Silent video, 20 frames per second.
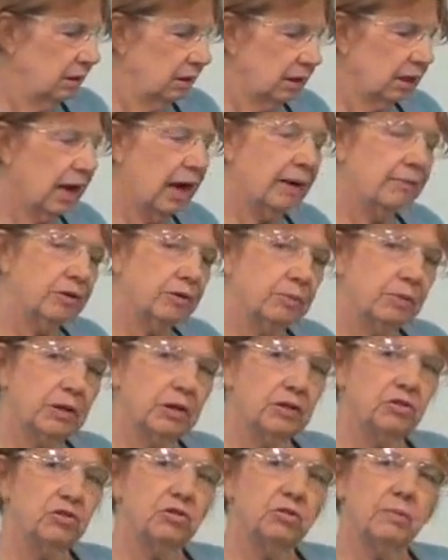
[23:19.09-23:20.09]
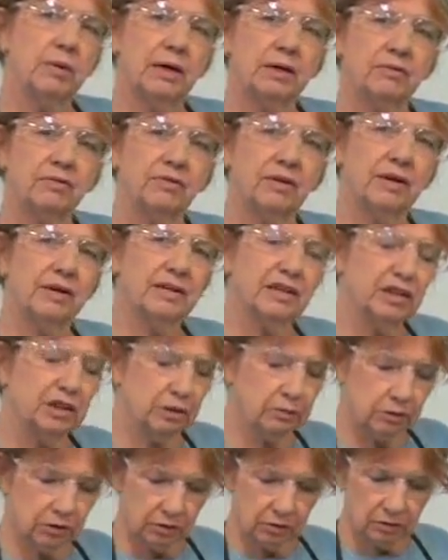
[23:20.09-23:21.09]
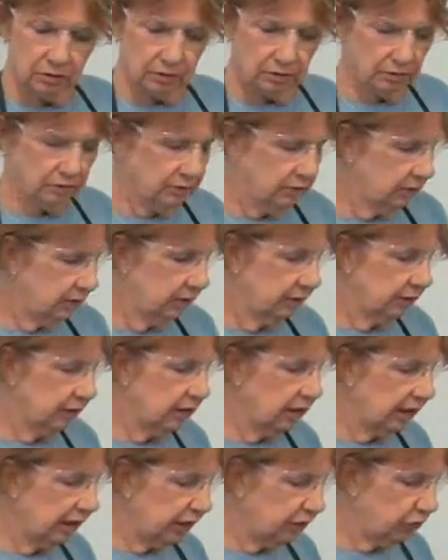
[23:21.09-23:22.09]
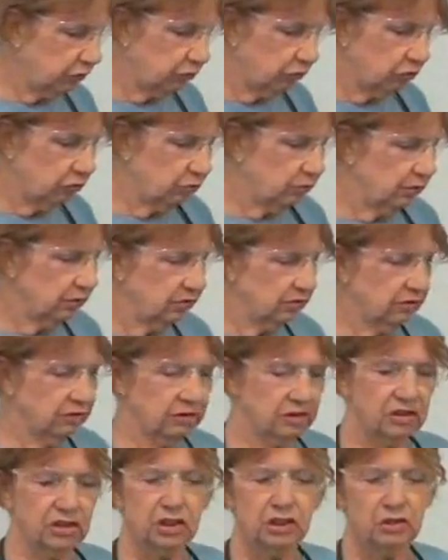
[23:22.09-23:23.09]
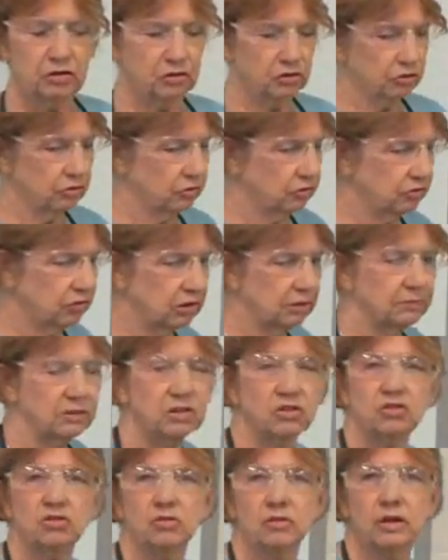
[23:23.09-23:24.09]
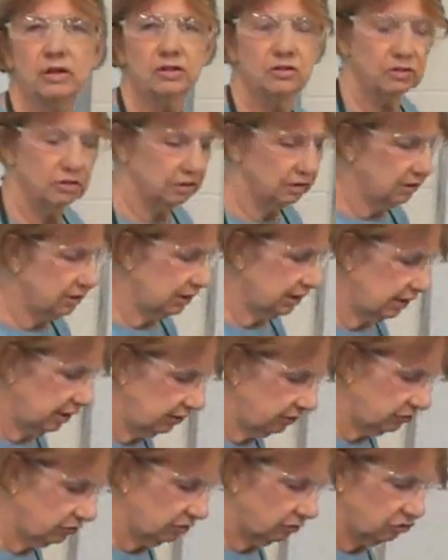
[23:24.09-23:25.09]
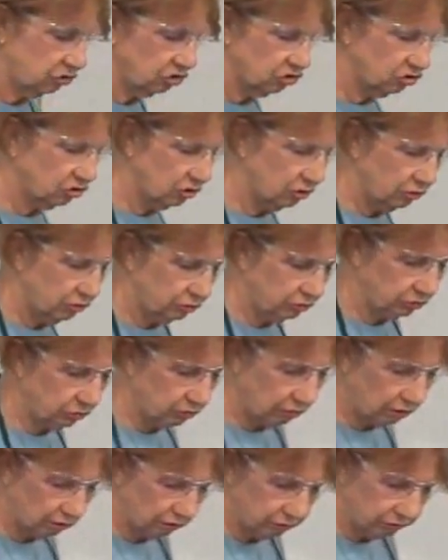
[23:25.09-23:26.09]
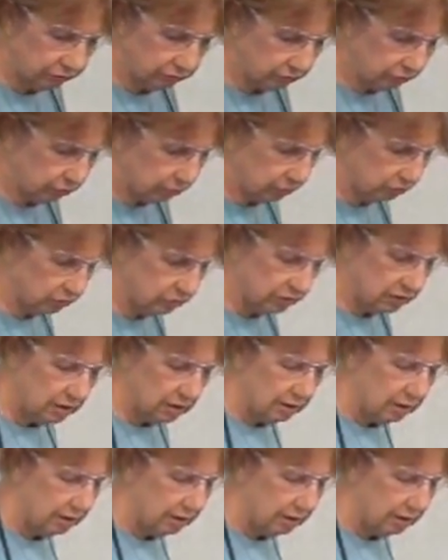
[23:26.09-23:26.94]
A common place you might find chemicals in the classroom is in the teacher's demonstration desk. So just go through all the drawers